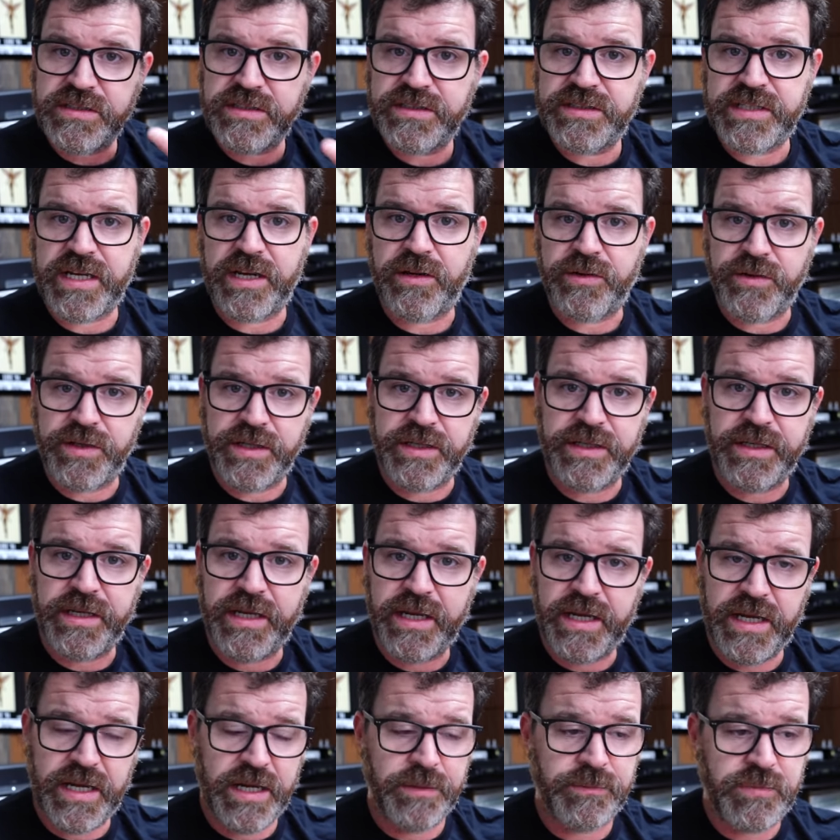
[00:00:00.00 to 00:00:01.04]
sounding
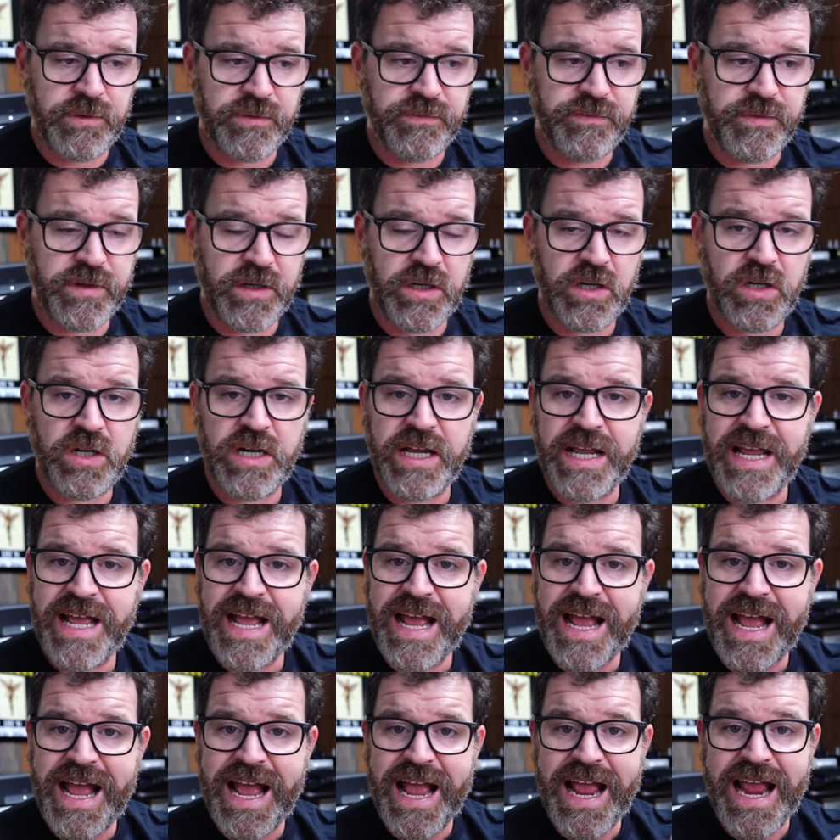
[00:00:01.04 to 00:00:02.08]
amplifier.
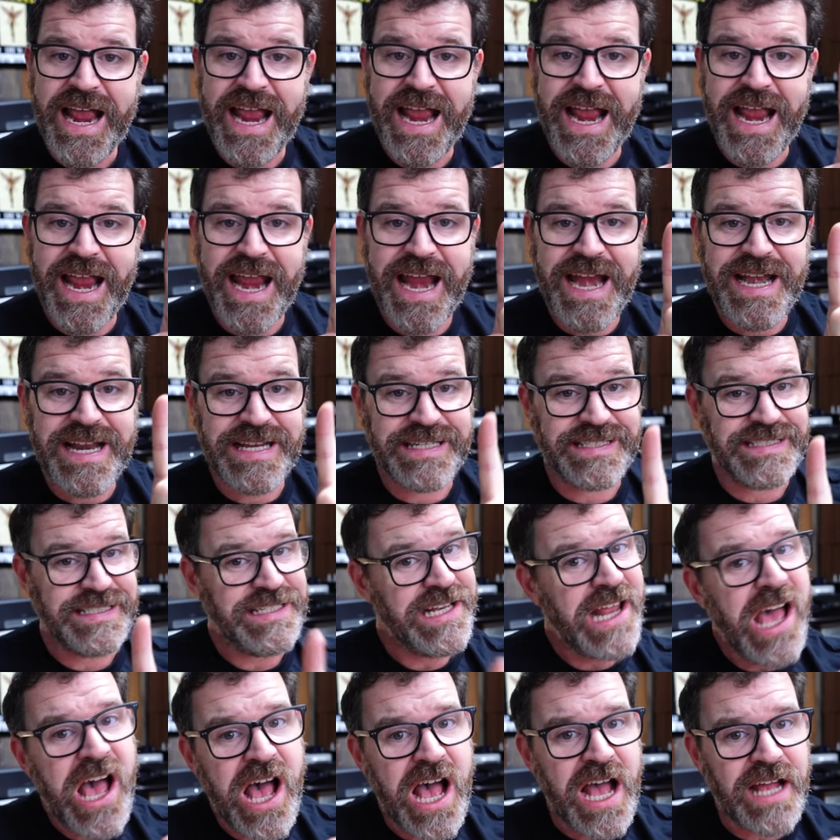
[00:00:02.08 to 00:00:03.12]
It is
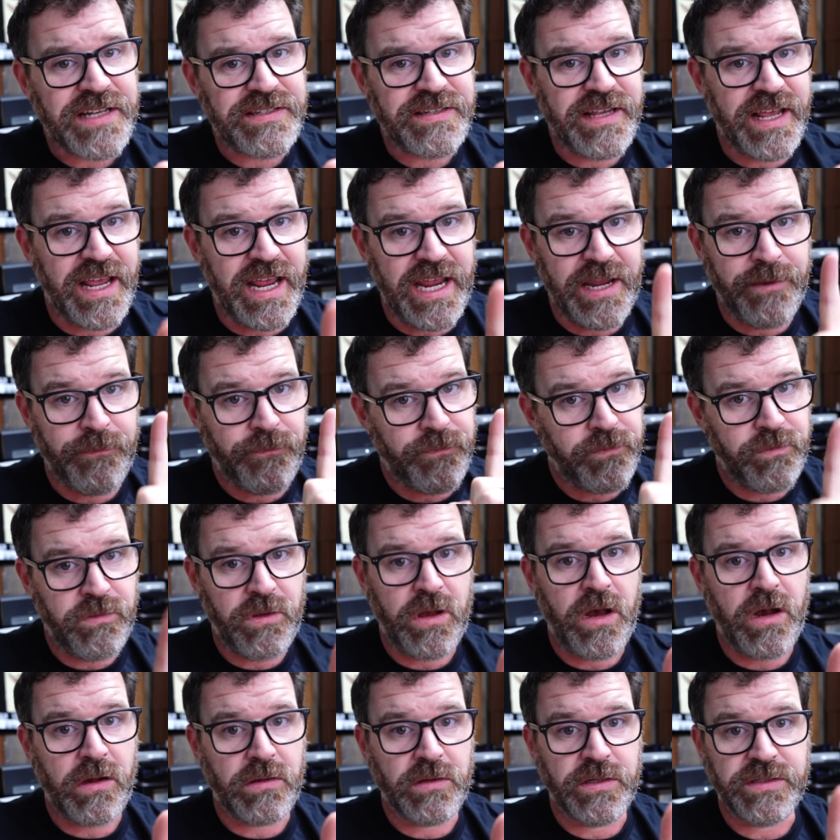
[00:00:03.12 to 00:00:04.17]
not a
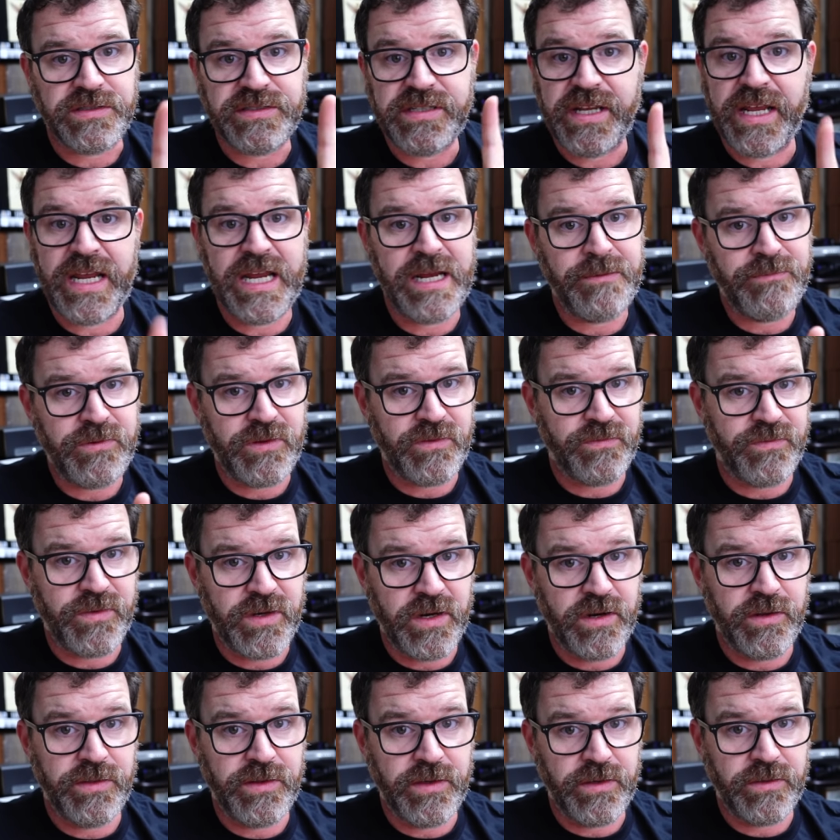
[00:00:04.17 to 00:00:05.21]
flawless
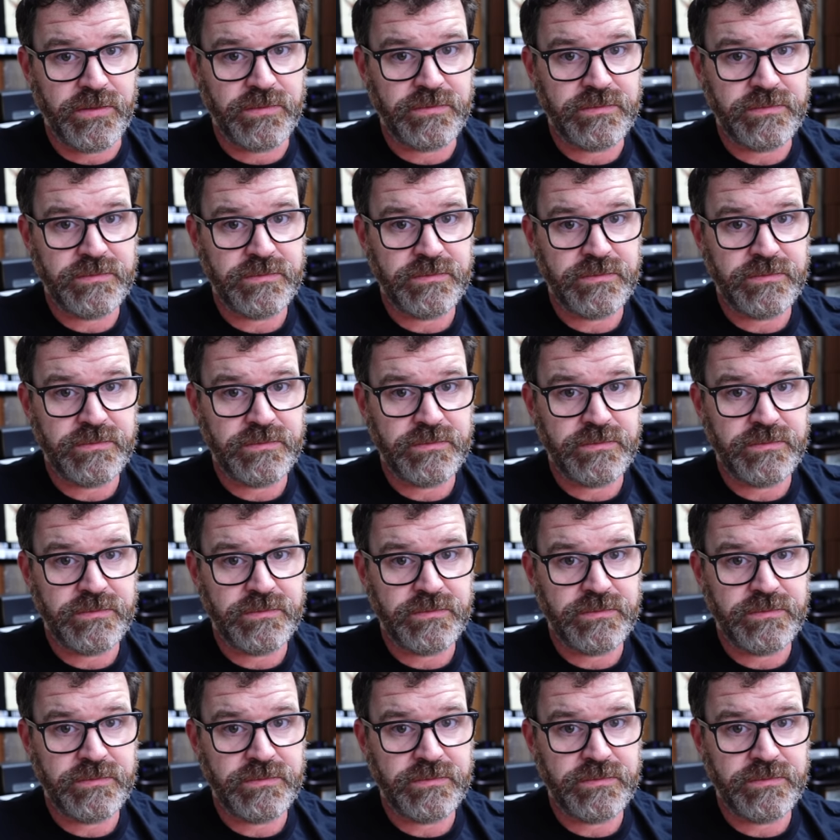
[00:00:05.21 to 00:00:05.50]
amplifier, though.